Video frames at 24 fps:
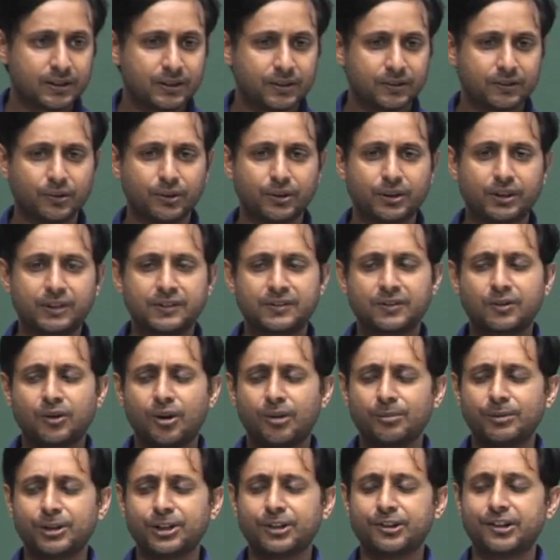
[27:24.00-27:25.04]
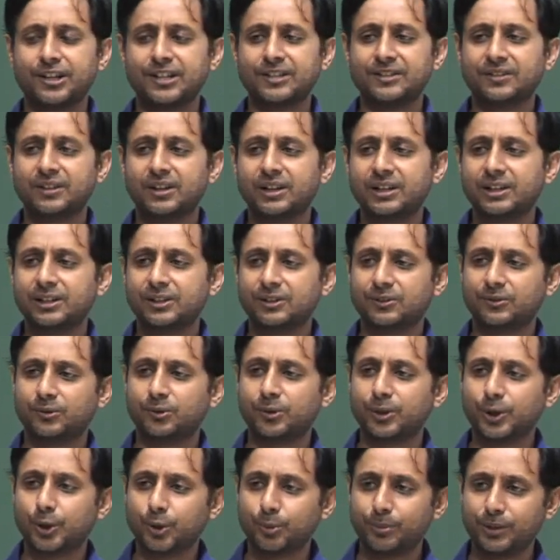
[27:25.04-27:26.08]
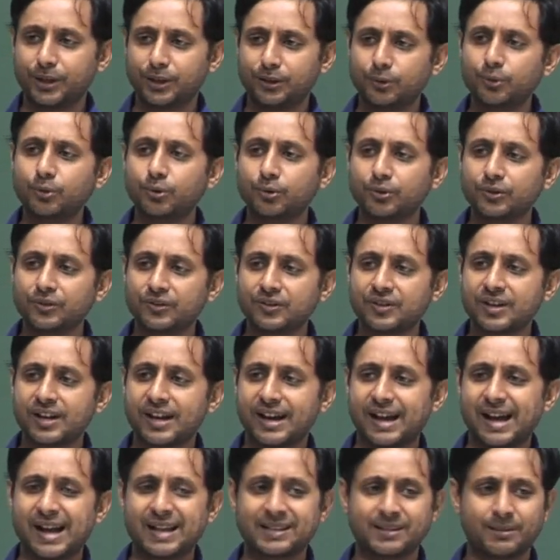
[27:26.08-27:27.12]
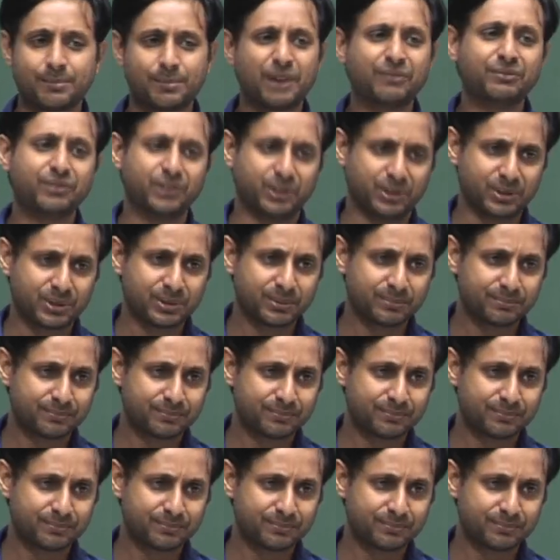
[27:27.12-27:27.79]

So, this common drain circuit is going to be used as a buffer,